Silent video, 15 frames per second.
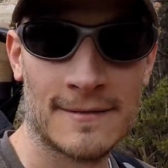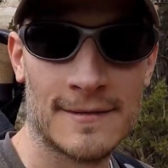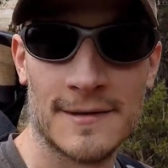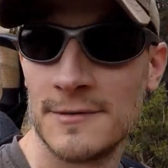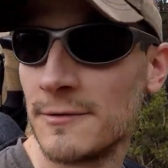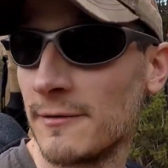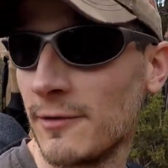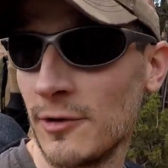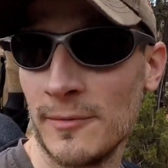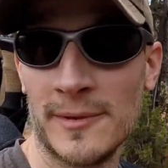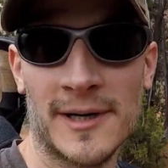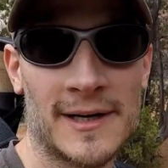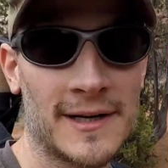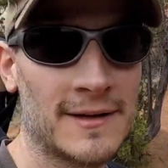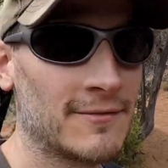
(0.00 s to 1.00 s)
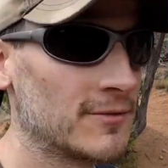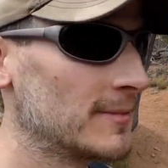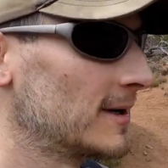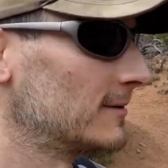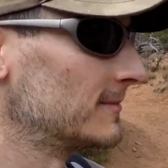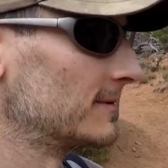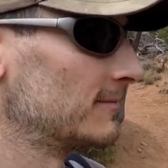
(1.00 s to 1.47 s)
So we've only been hiking for
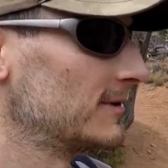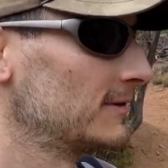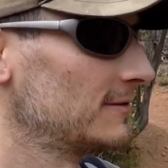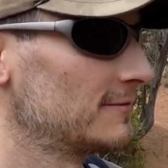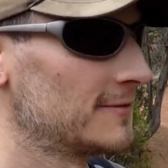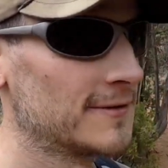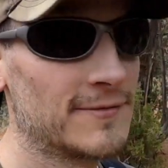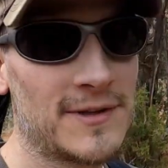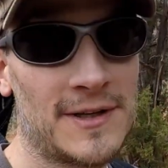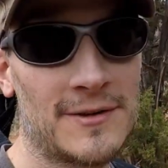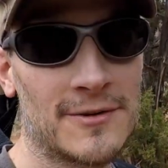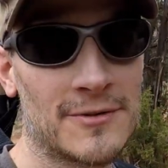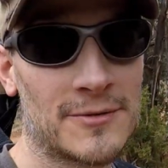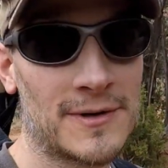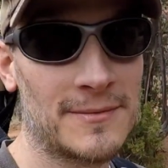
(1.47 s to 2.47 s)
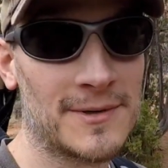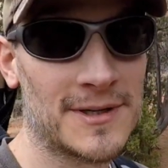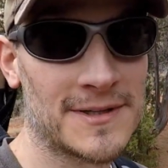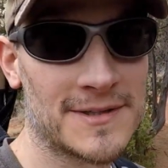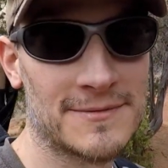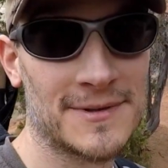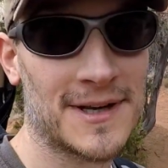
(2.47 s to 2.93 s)
about maybe 15 or 20
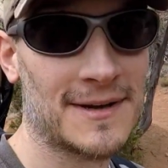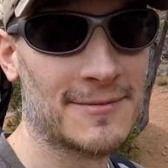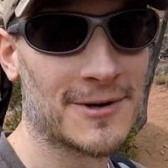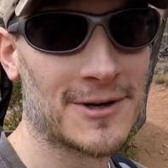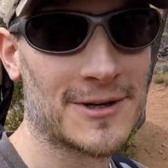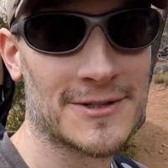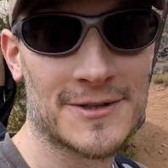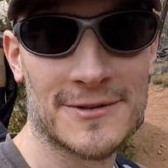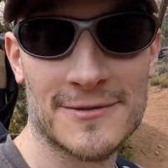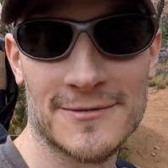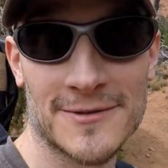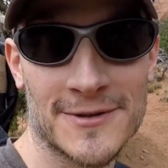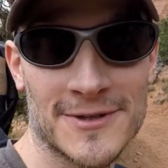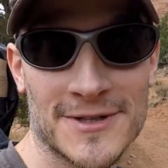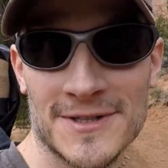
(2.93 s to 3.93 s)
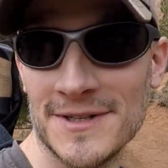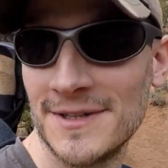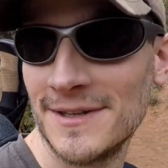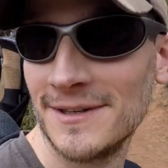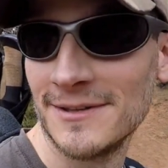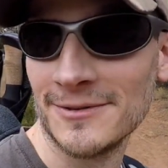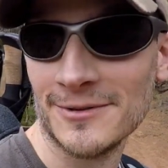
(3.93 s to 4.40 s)
minutes, and we came across our first
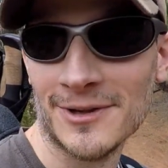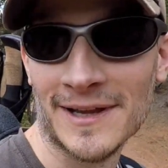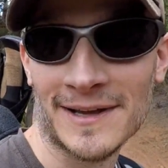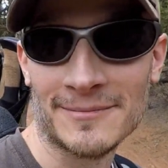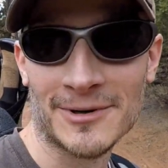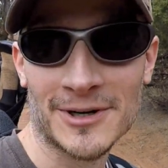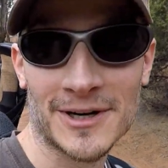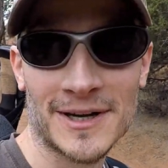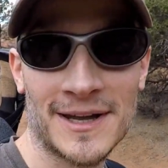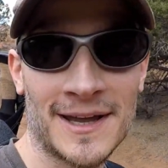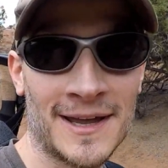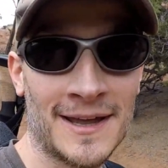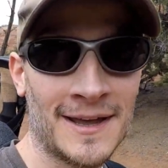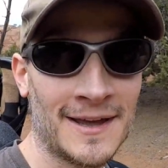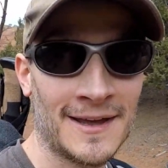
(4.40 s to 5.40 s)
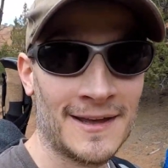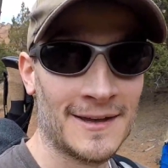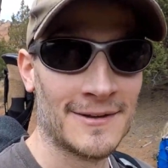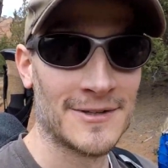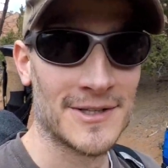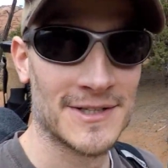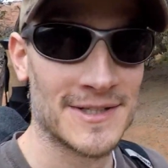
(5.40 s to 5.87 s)
little landmark,
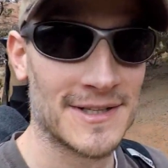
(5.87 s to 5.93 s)
which is